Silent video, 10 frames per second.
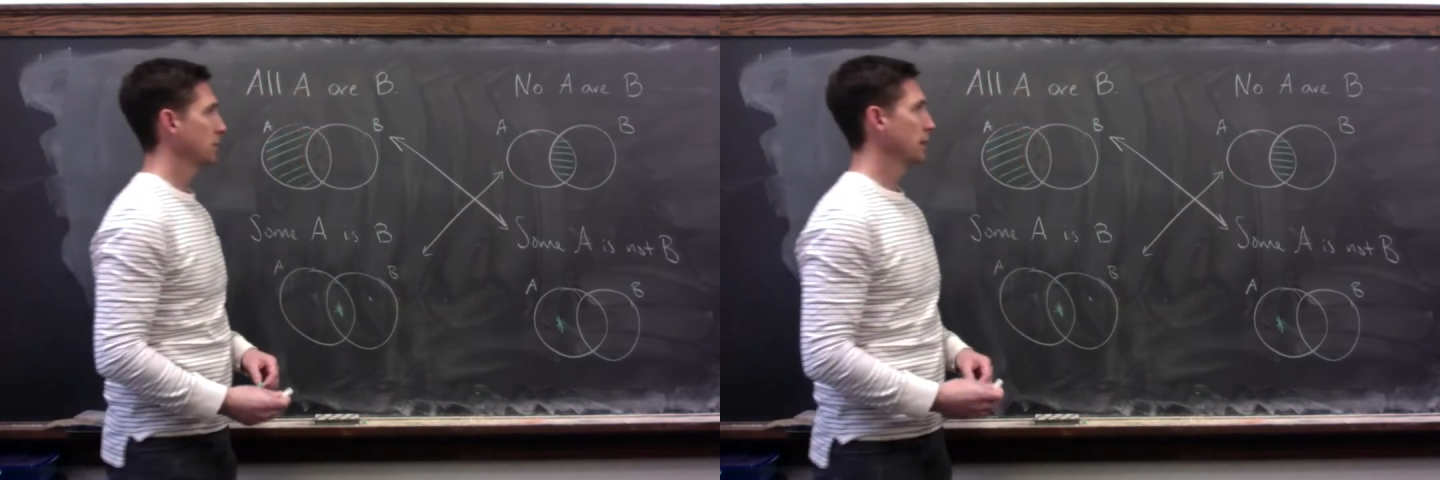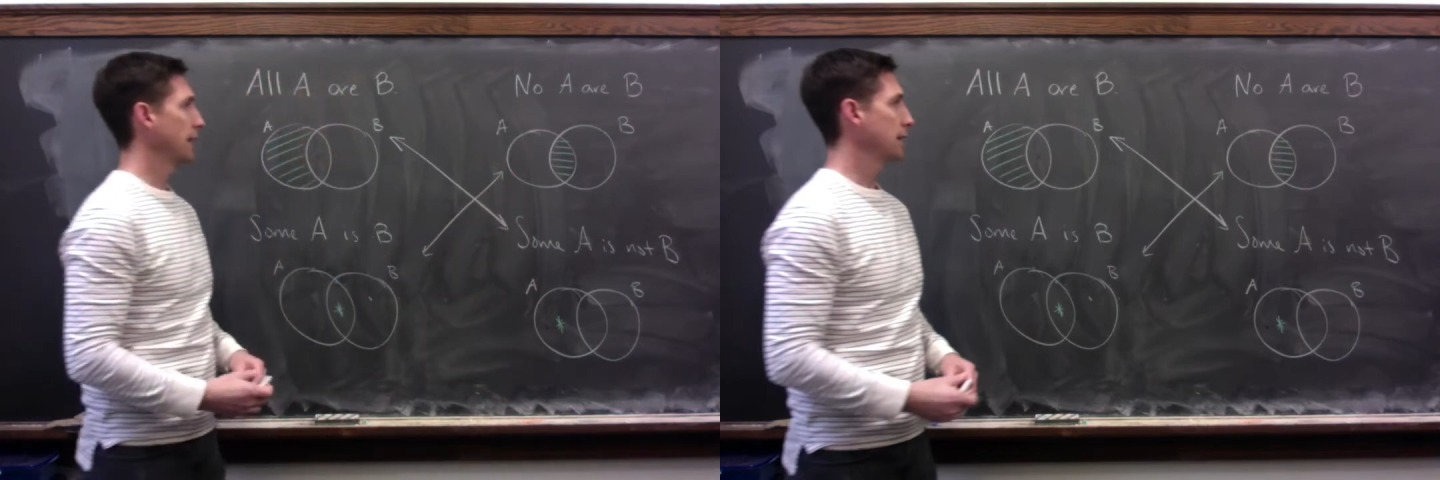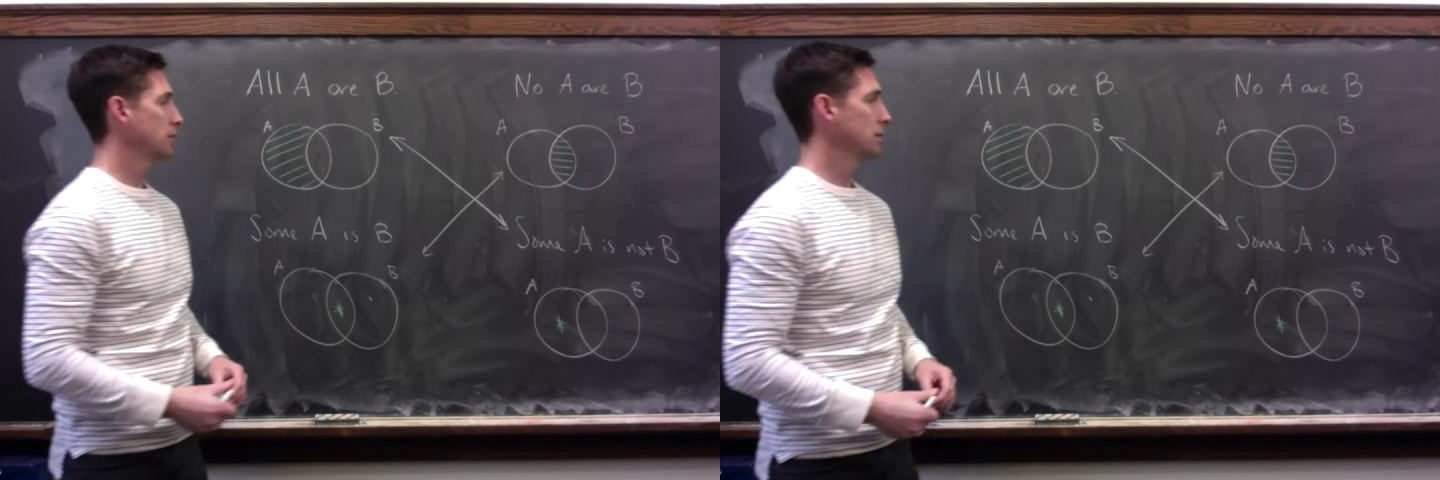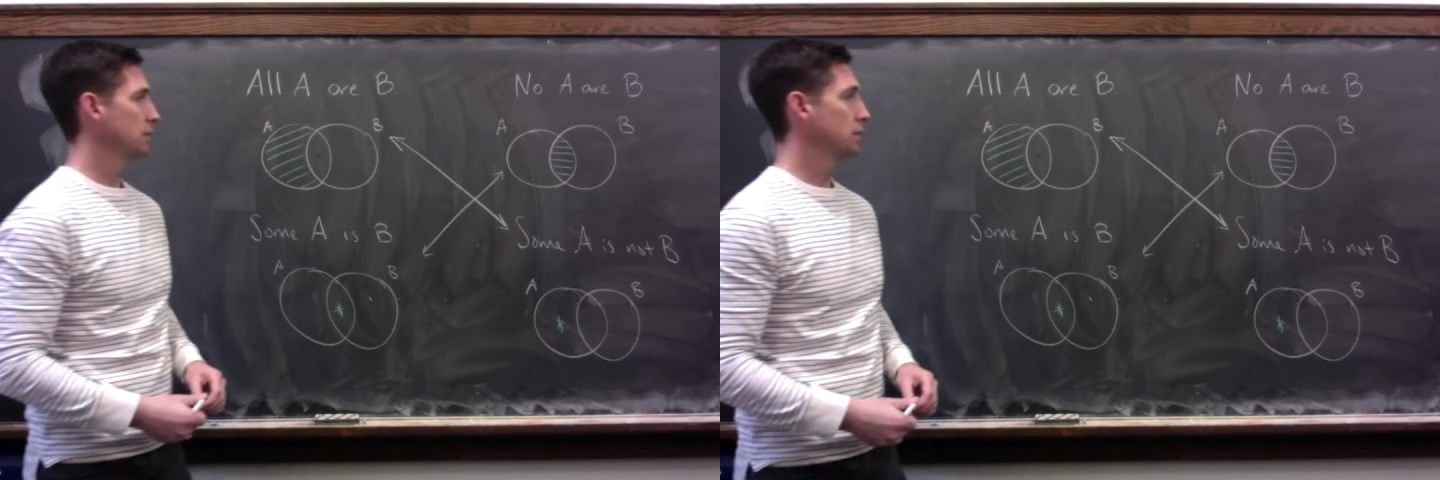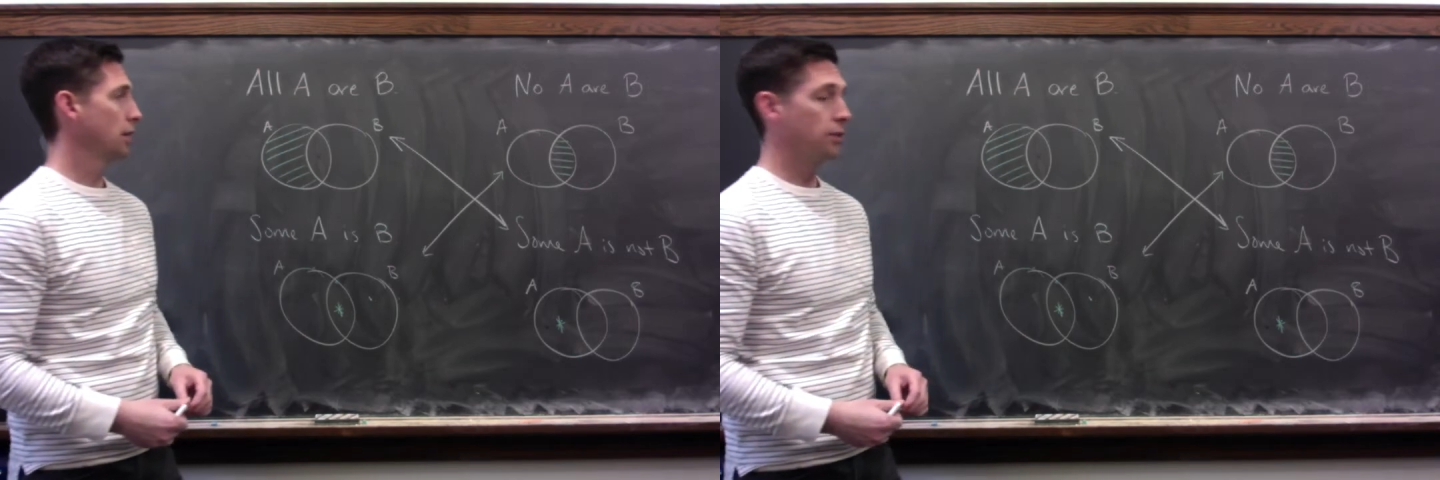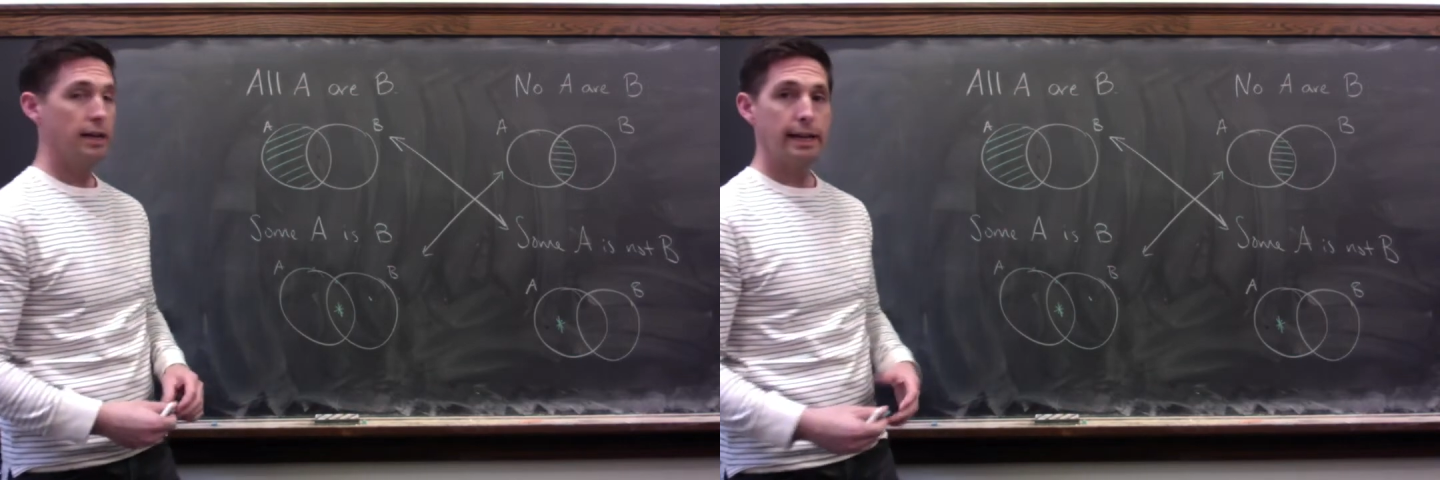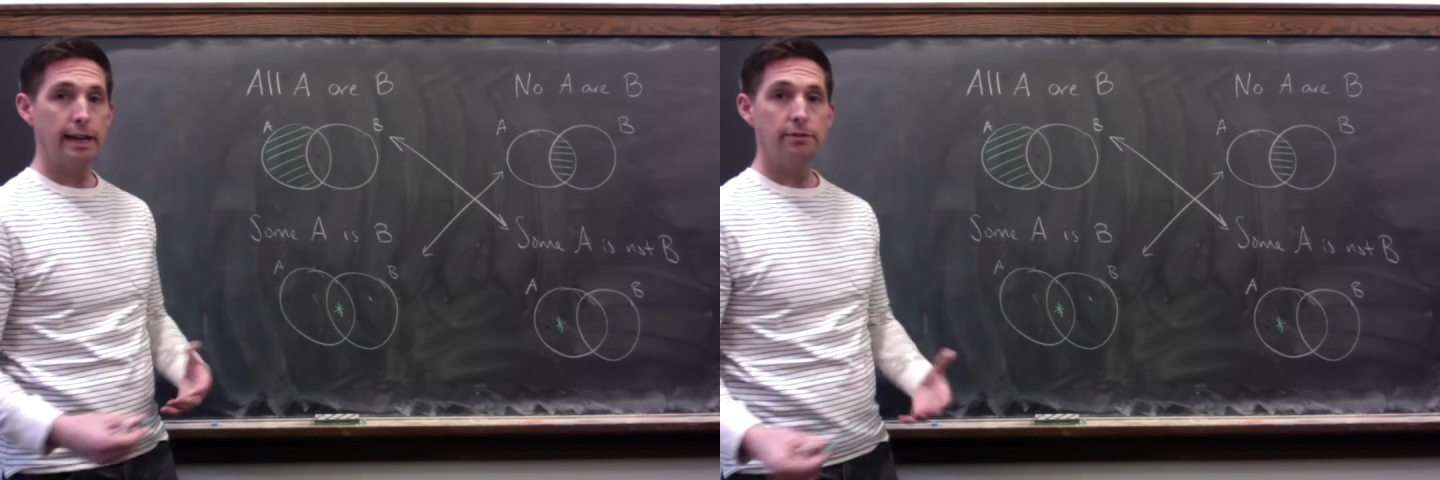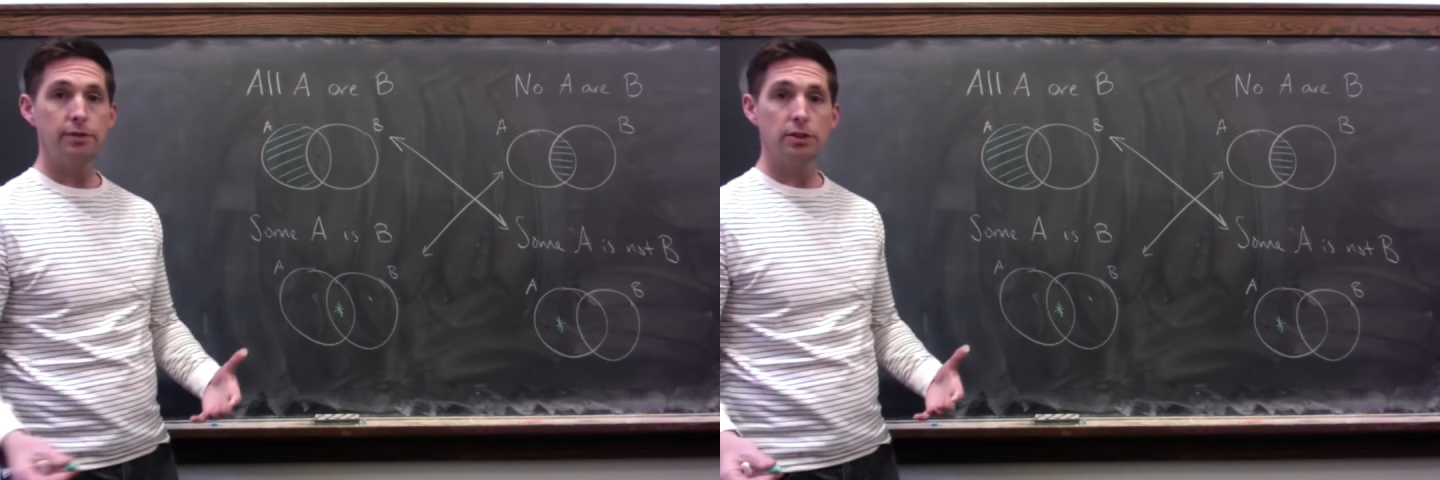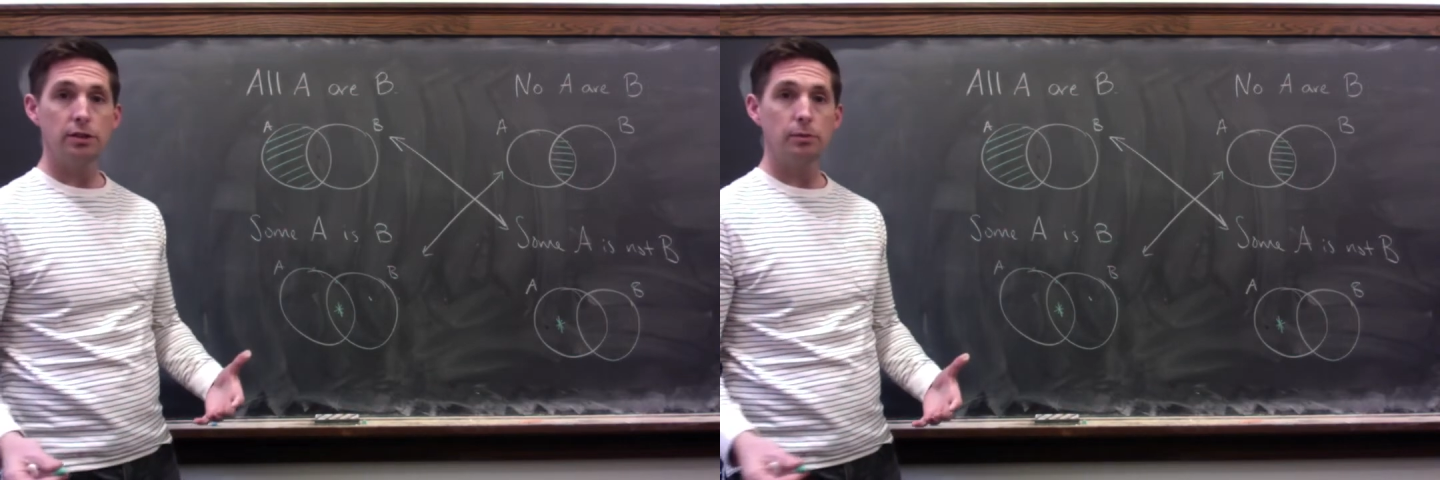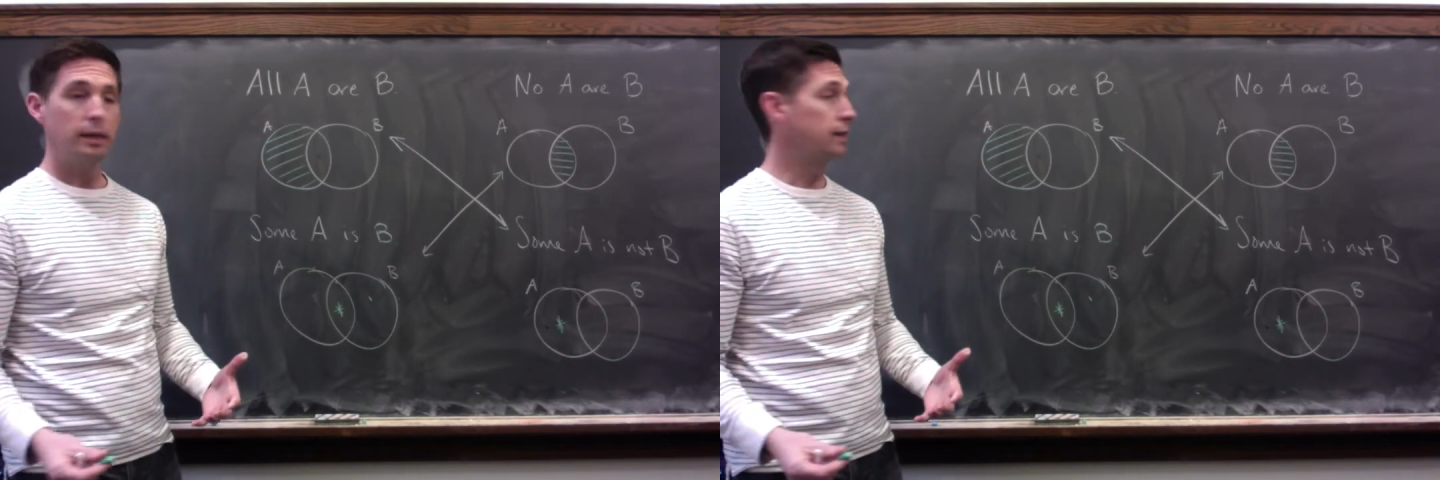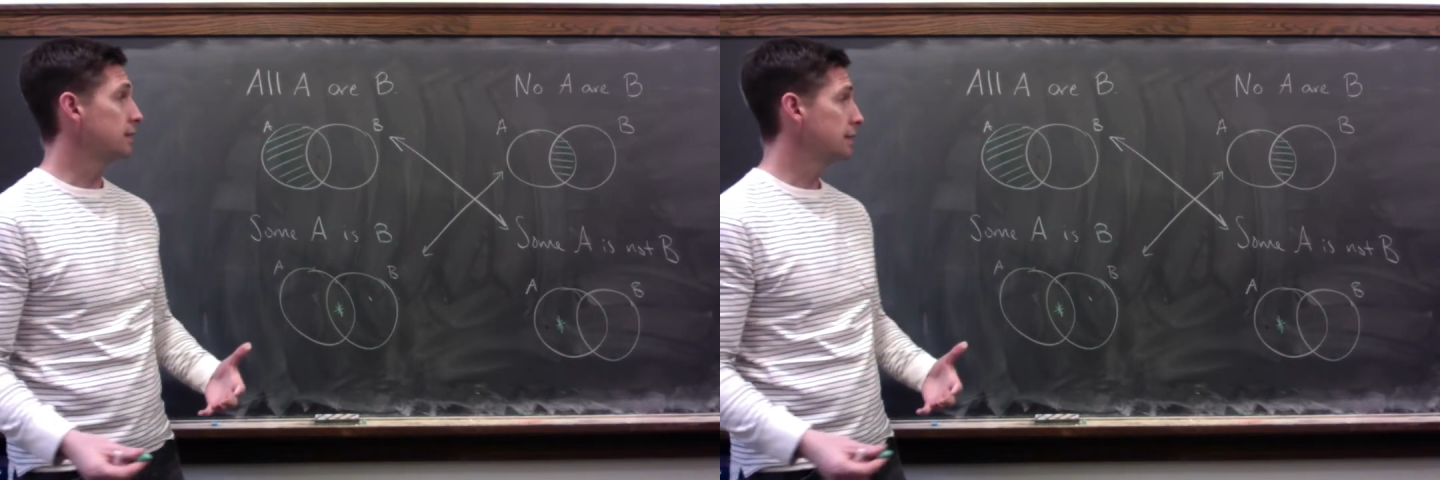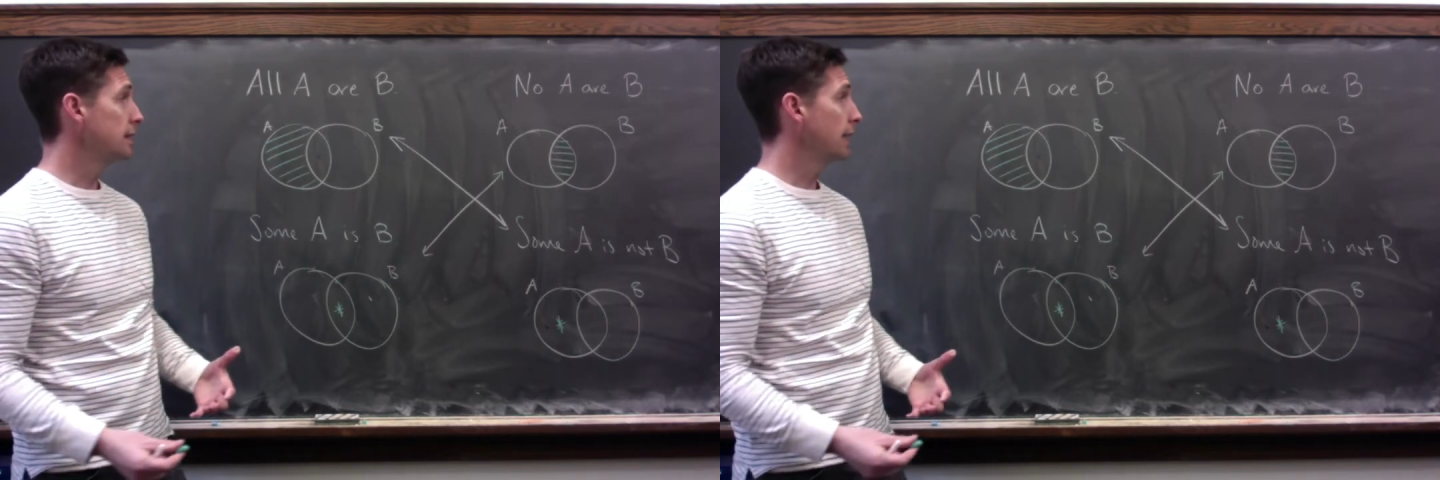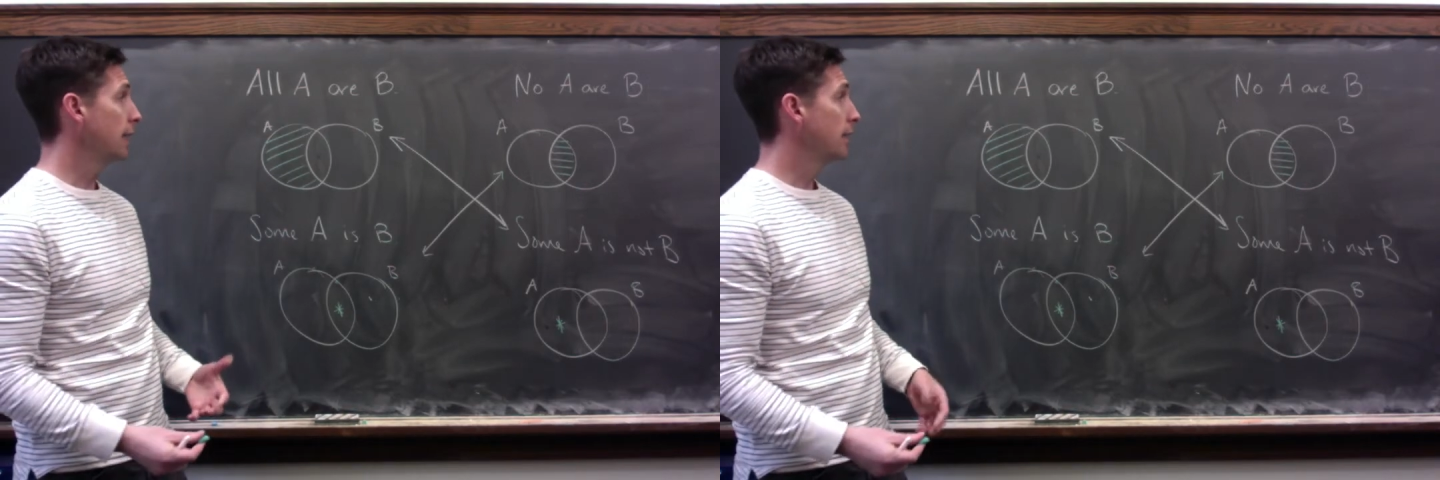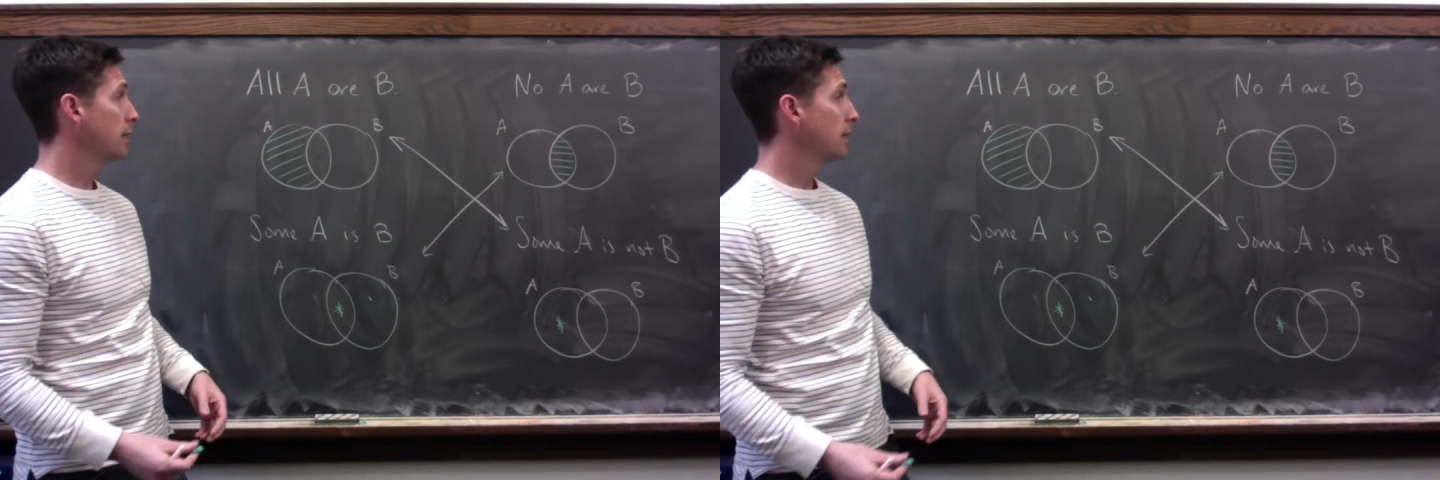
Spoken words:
are negations of each other. And again, visually we can see that.